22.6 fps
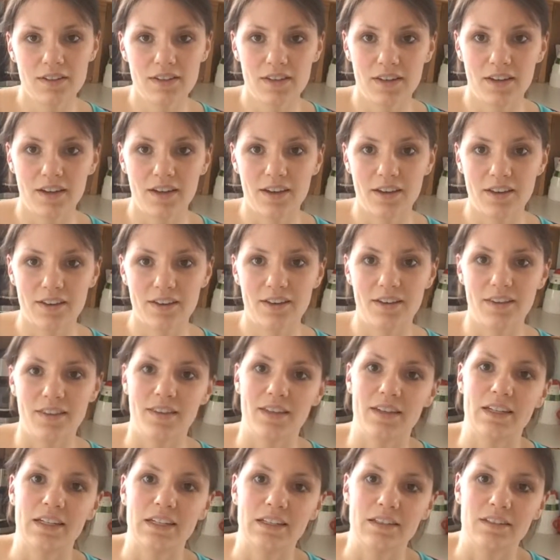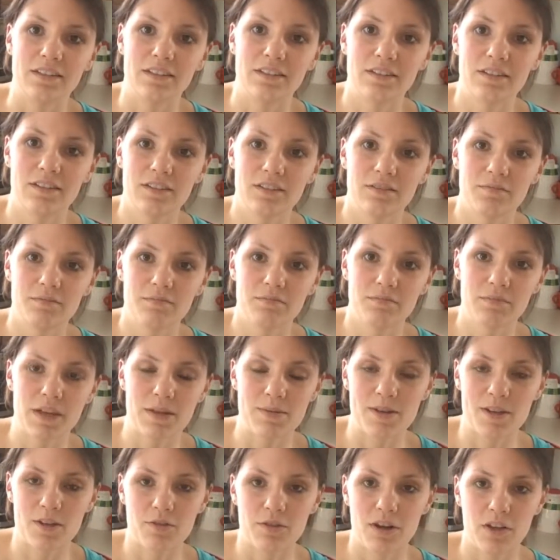tonight and then
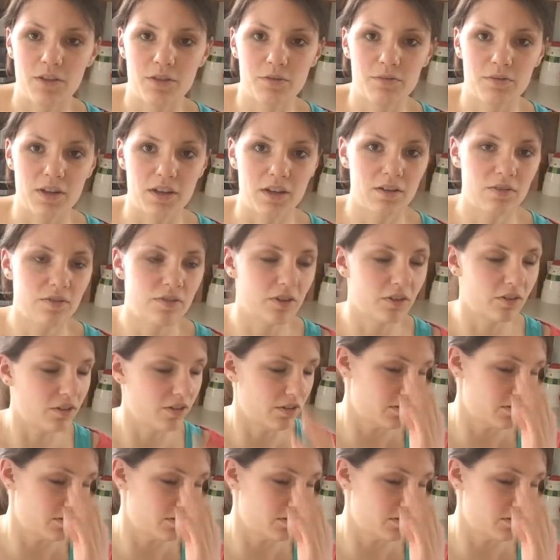maybe throughout the week for